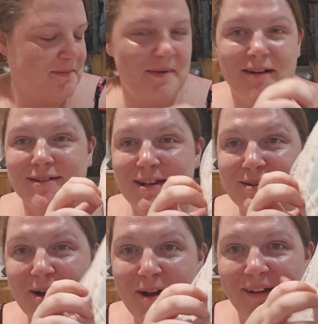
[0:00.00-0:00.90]
But I was like,
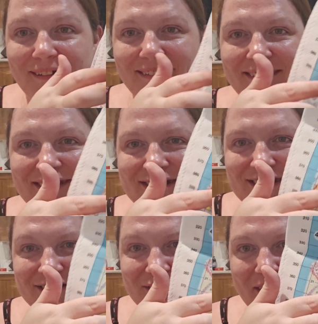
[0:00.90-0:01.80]
no, it was
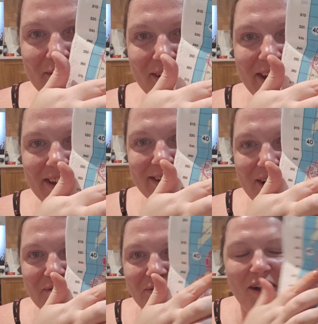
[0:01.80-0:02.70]
like travelling,
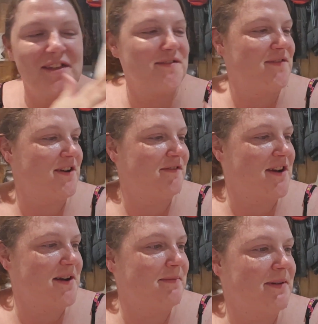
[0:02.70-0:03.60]
going further
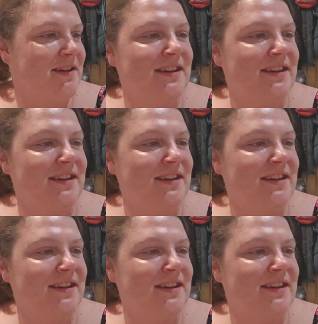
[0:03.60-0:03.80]
up.